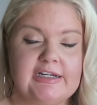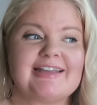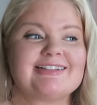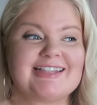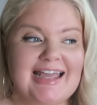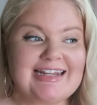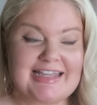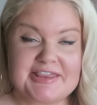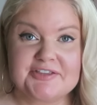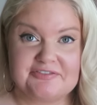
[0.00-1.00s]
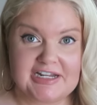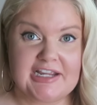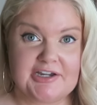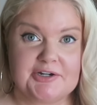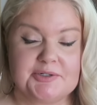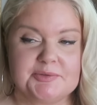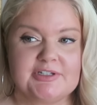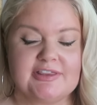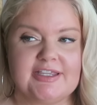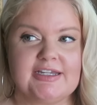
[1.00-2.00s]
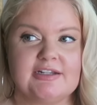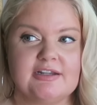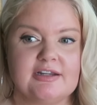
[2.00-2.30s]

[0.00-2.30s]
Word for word: I said in the video that